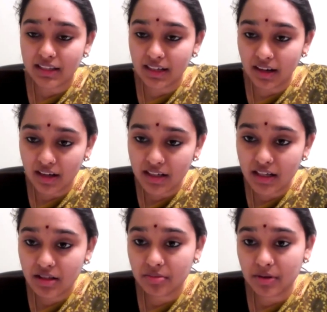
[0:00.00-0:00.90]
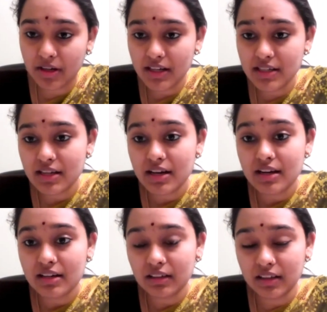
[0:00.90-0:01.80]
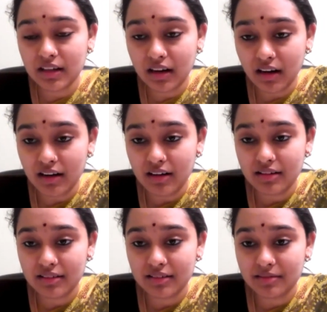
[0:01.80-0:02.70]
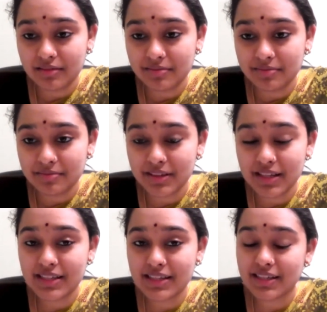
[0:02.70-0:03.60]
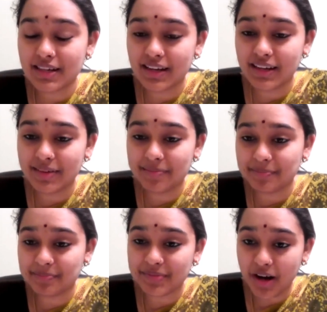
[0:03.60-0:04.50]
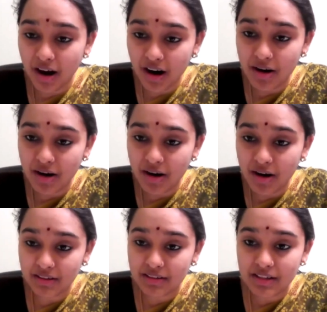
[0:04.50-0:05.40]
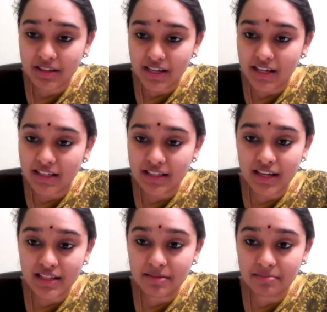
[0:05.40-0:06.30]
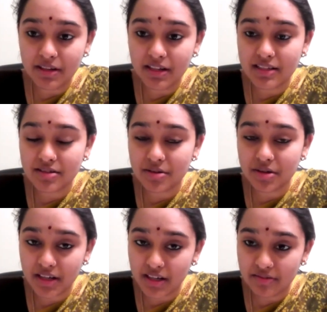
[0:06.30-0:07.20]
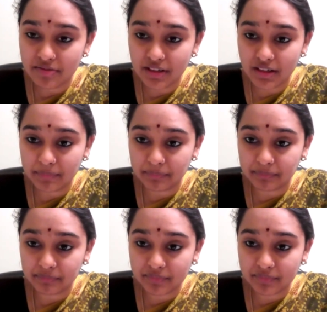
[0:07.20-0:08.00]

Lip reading: The 19th one is tra. This is really a hard one. The symbol is totally different.